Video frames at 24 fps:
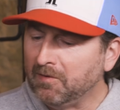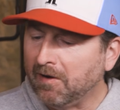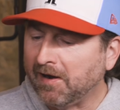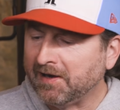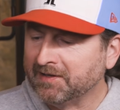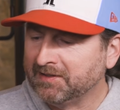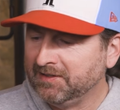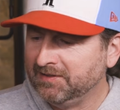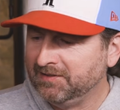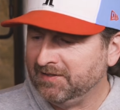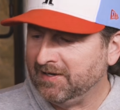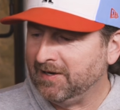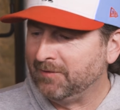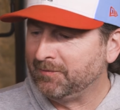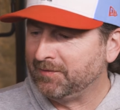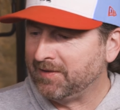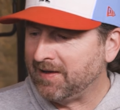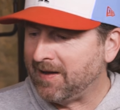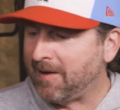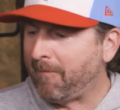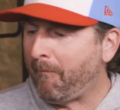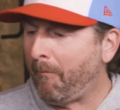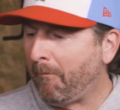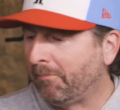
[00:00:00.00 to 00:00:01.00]
I can get down with
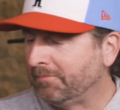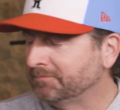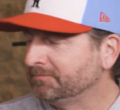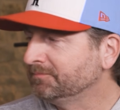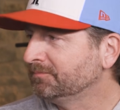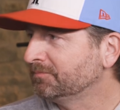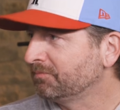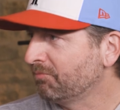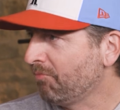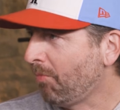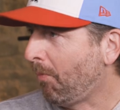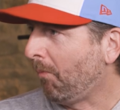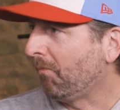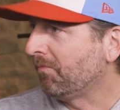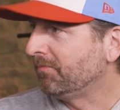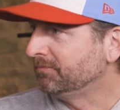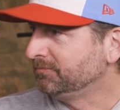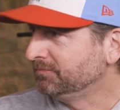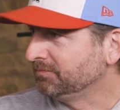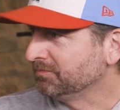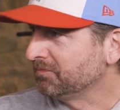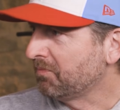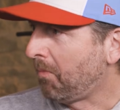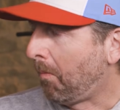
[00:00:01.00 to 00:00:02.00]
that. Yeah, the
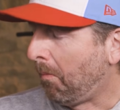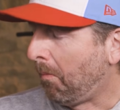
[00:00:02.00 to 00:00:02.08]
sweetness of